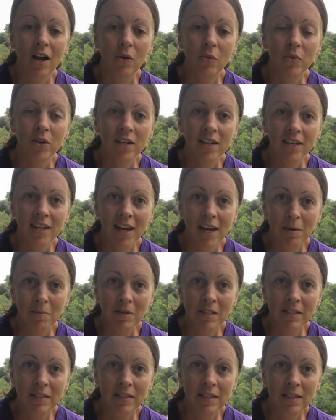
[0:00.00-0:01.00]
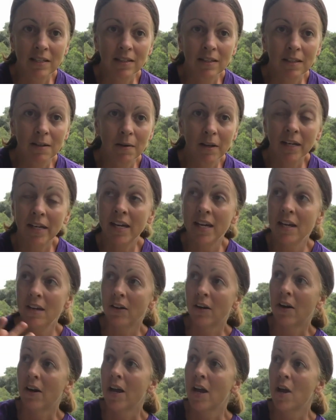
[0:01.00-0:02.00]
when it came in season. And
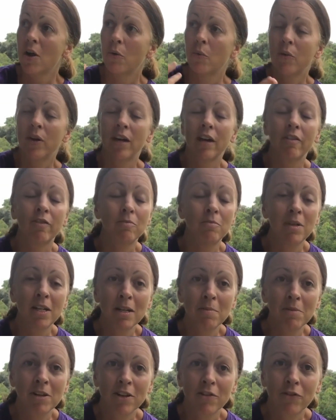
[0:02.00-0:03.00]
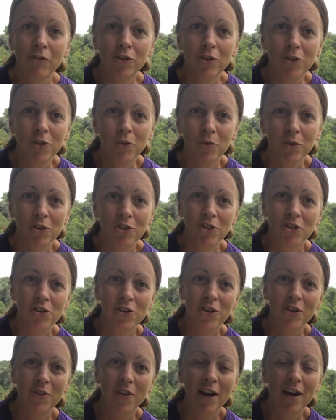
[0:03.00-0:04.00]
here we have many fruits. We'll show
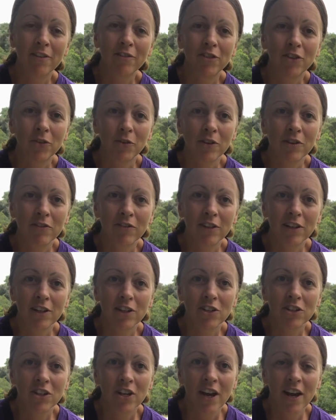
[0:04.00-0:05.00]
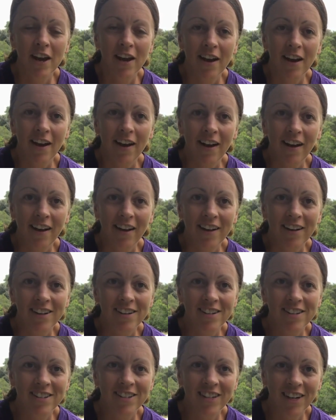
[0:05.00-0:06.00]
you after we finish
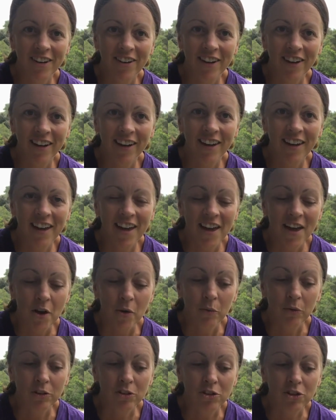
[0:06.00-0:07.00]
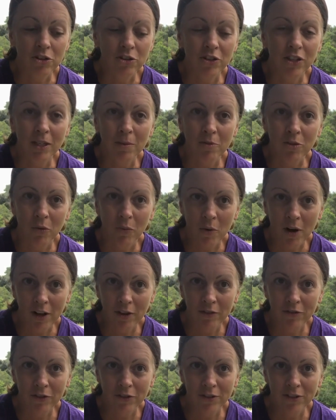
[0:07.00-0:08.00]
sharing. We'll show you some of the
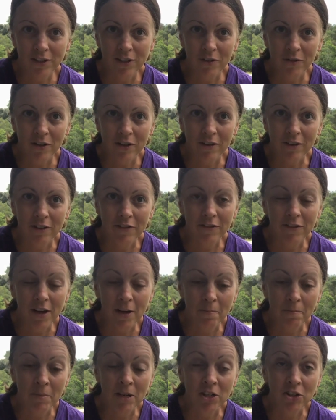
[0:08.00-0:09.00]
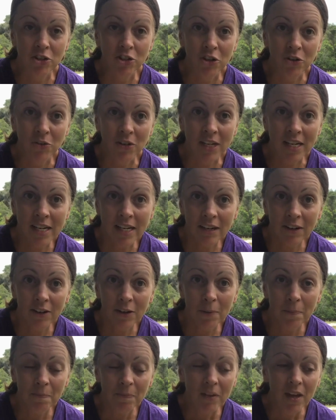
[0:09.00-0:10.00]
wild fruits that we've been shown
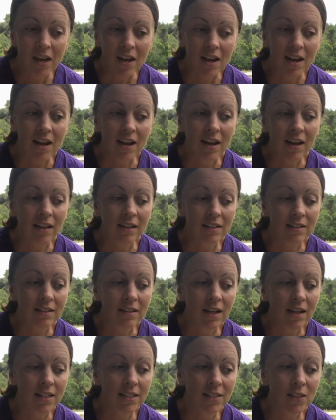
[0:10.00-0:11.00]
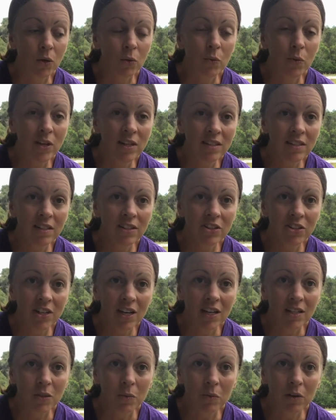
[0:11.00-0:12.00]
here. And so we
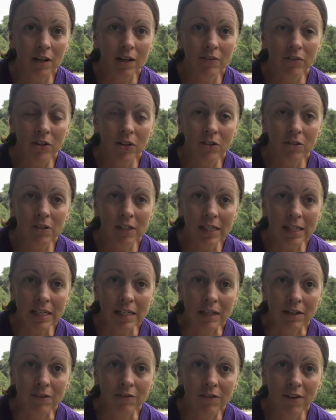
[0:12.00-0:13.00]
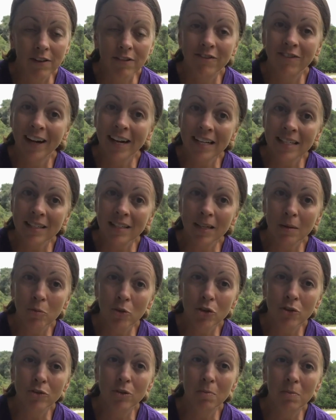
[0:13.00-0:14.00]
suggest wherever you live, find
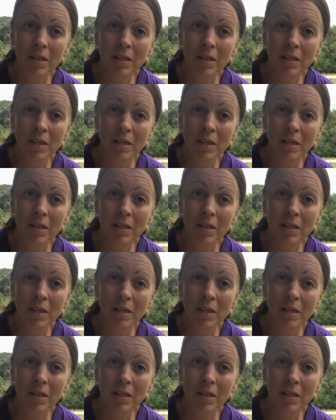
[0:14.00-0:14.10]
someone who's